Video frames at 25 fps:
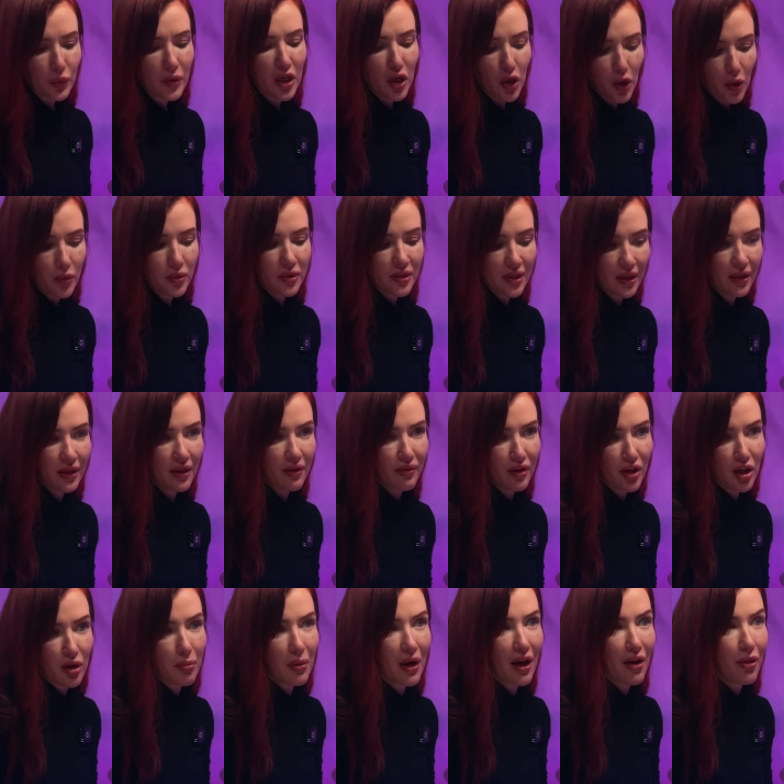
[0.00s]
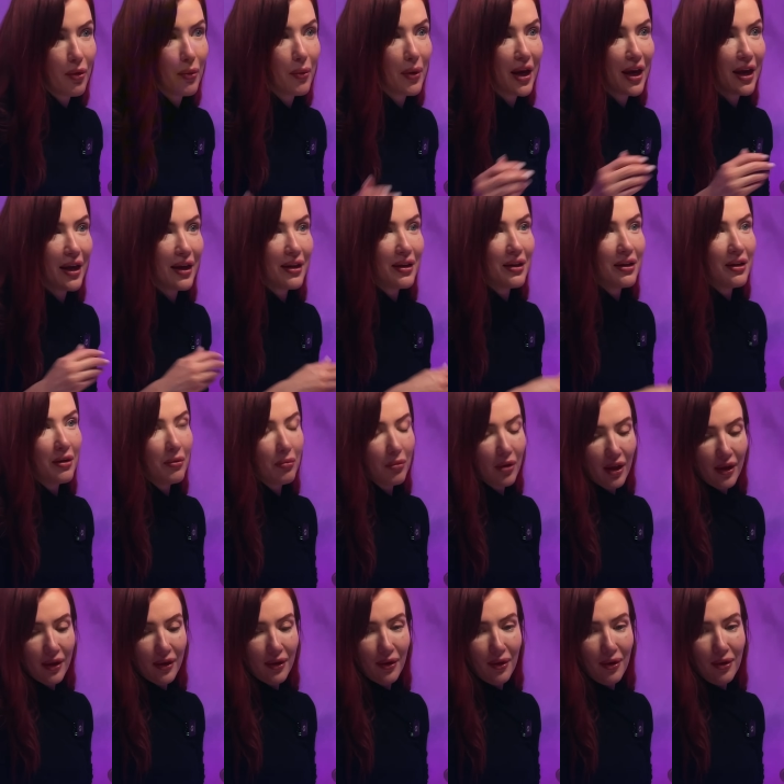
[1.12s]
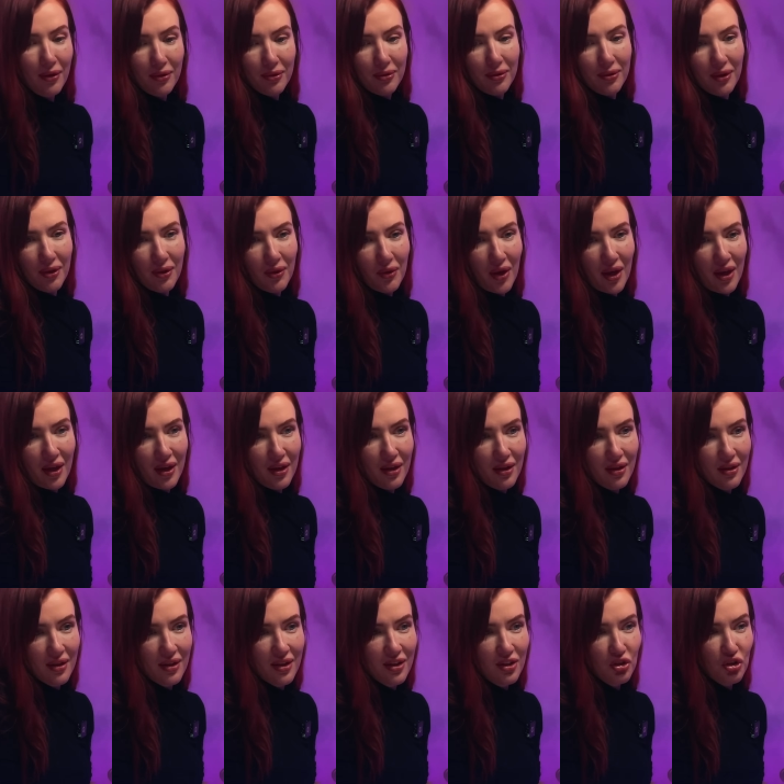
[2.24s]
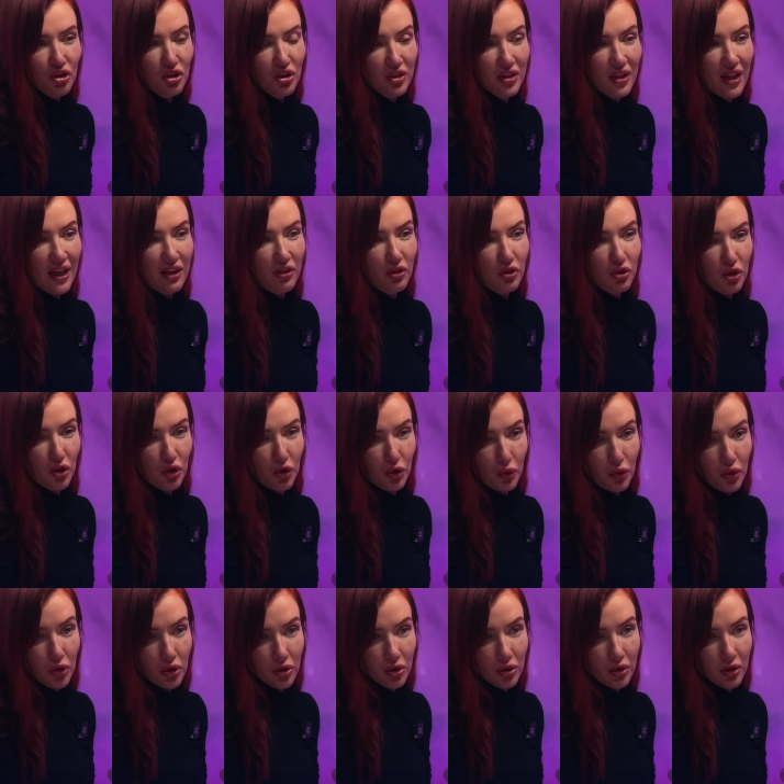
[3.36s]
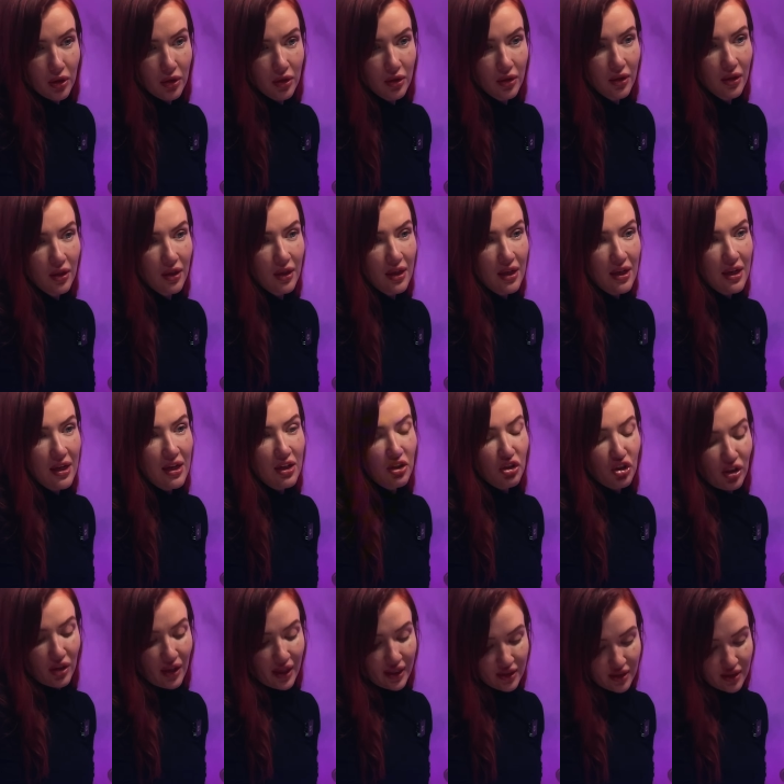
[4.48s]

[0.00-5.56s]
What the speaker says: 3 ghosts that live here, by the way. I'm like, oh, okay. She's like, there's a little girl. She